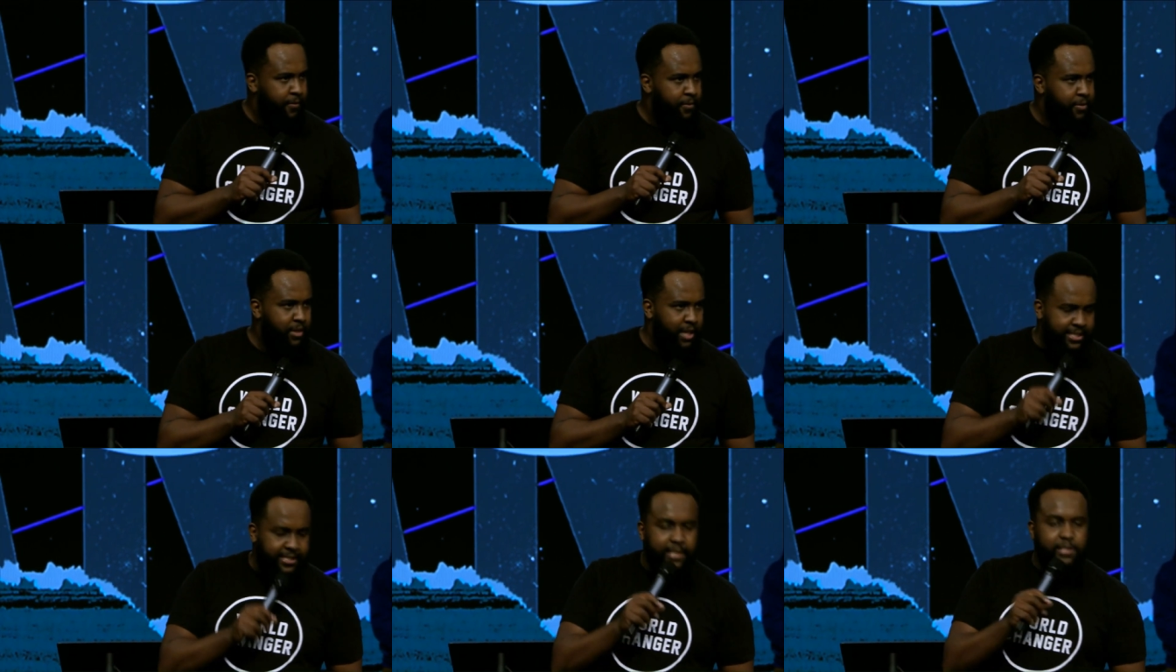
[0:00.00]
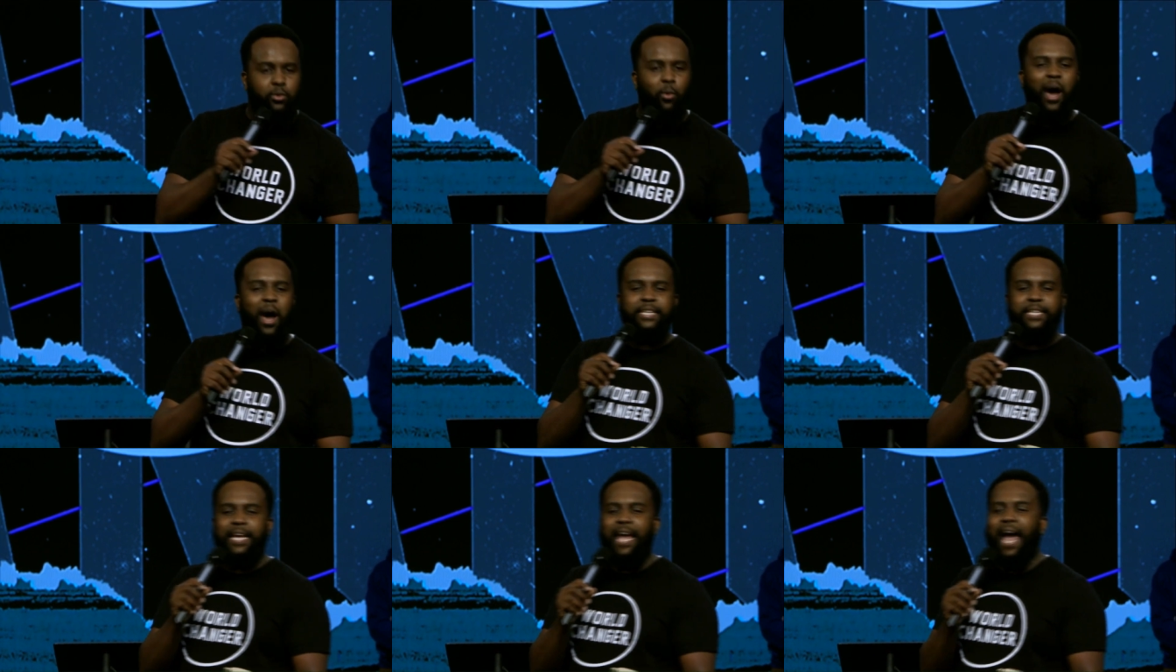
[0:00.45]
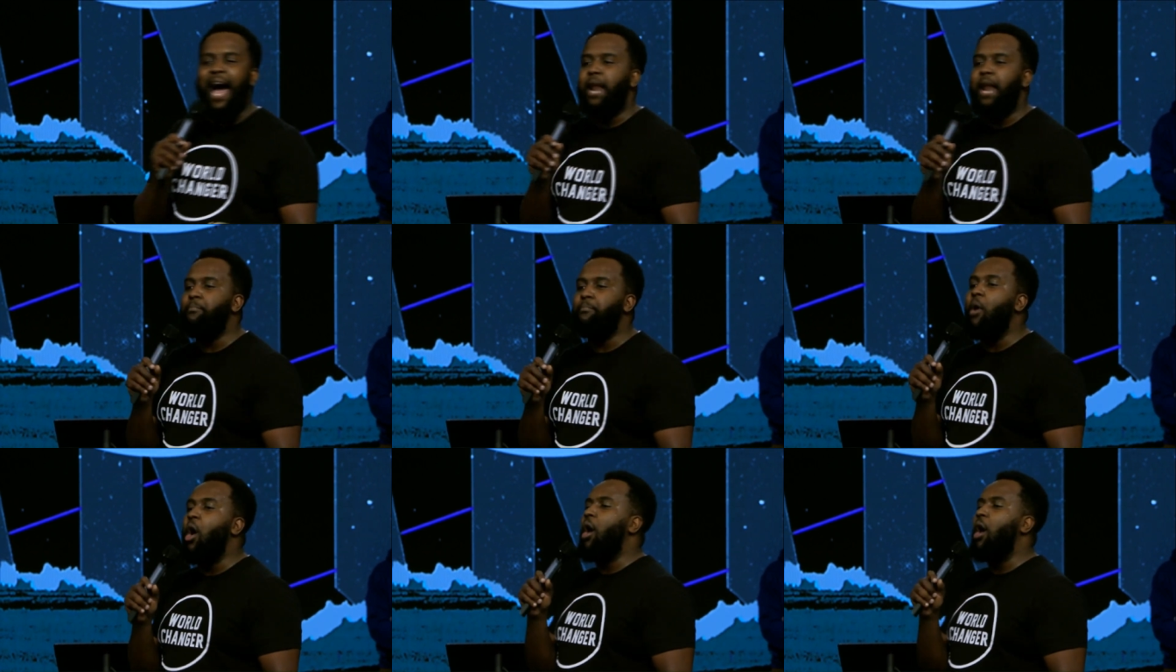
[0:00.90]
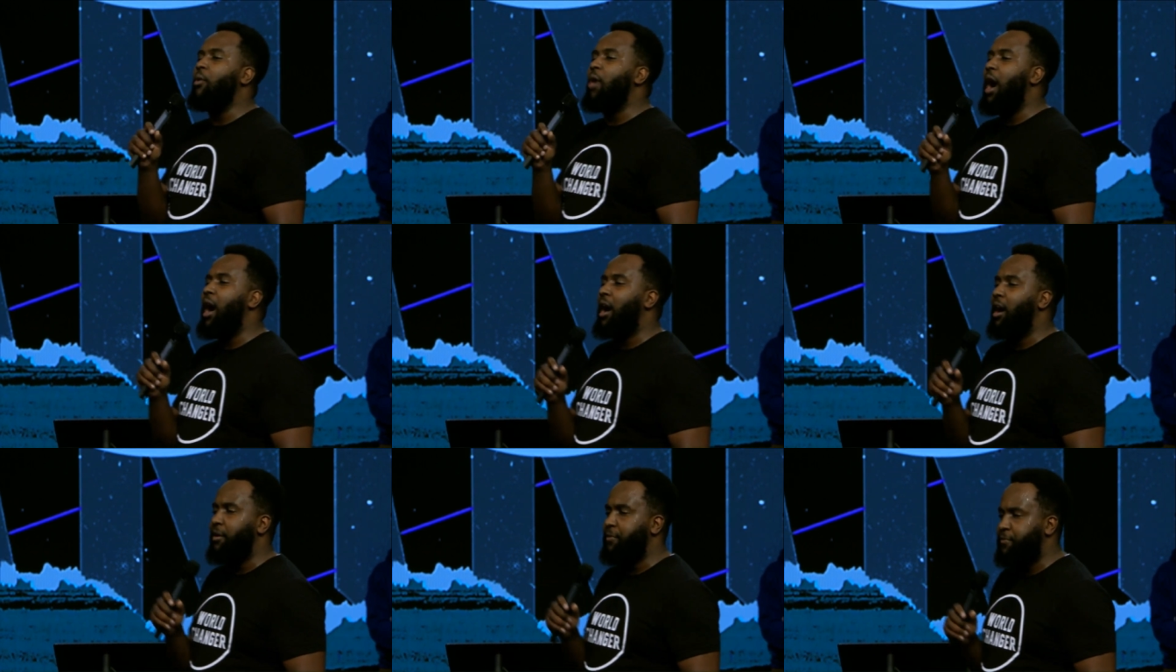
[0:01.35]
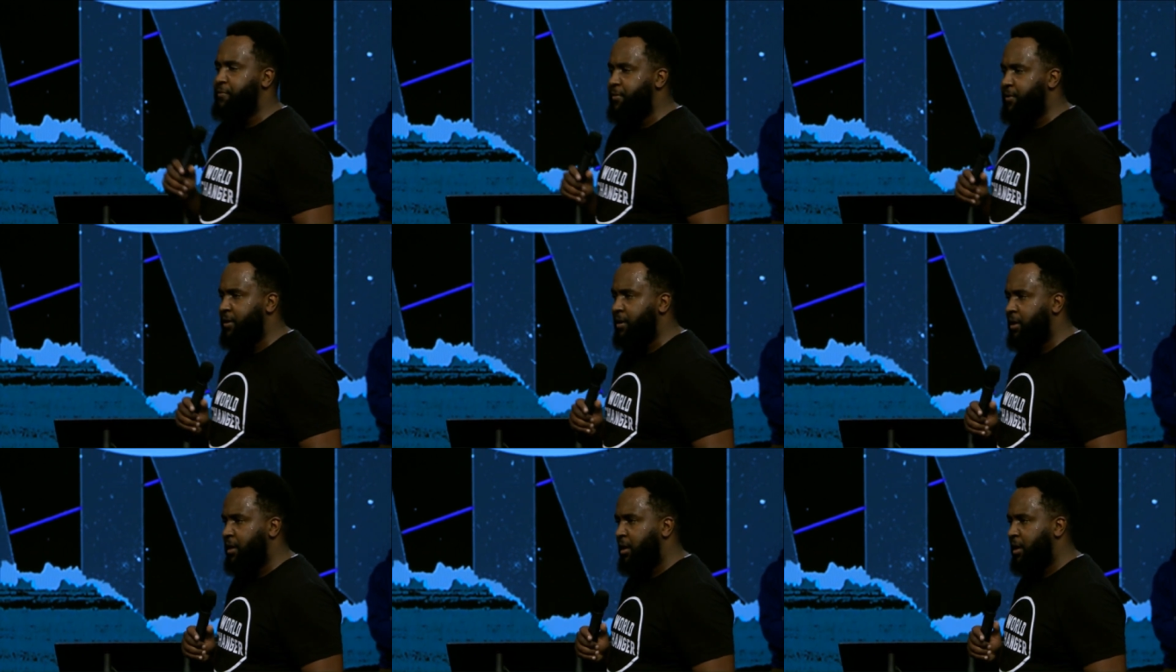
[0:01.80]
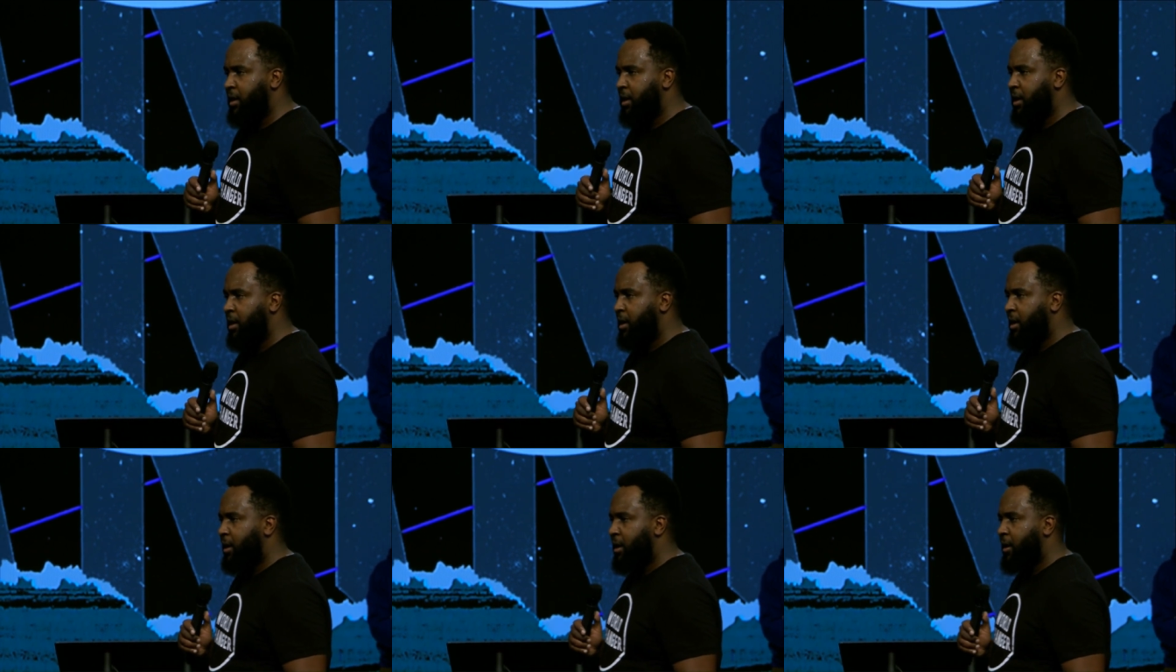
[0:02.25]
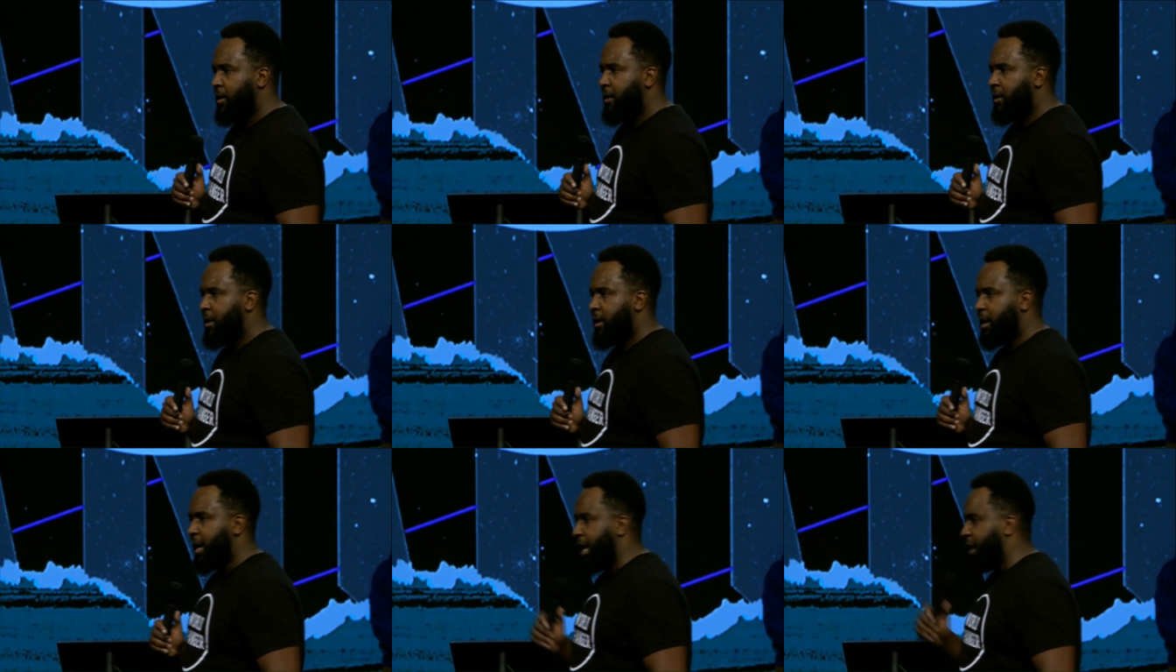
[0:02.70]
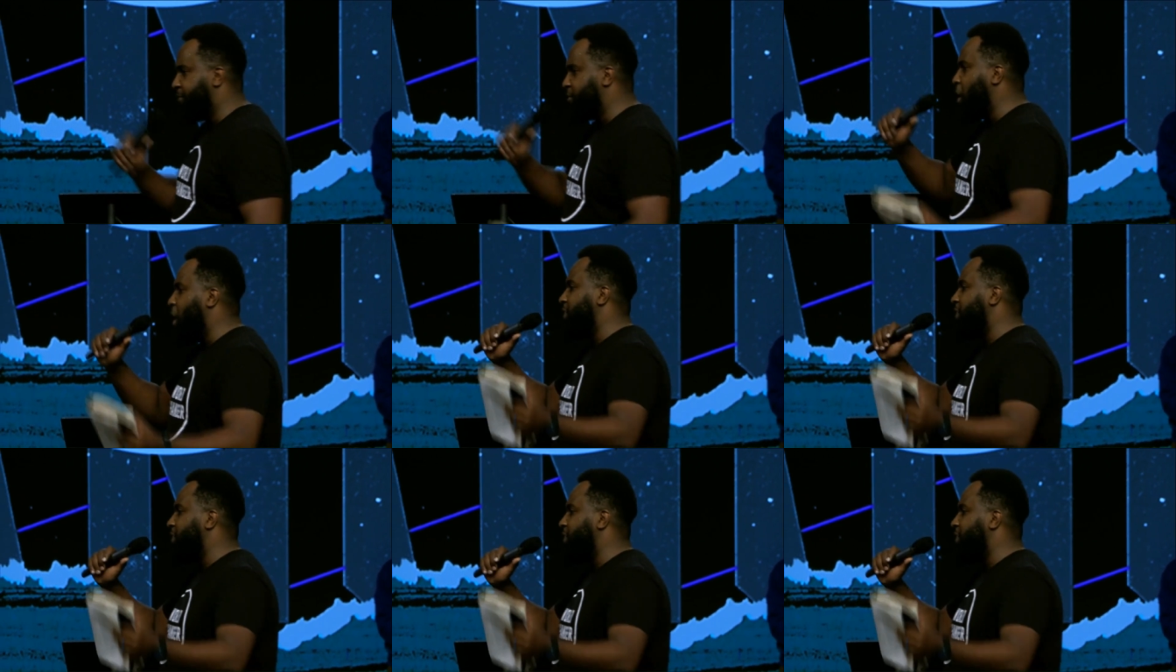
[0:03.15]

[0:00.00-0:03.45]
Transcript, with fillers: This is what he had more of. And if you're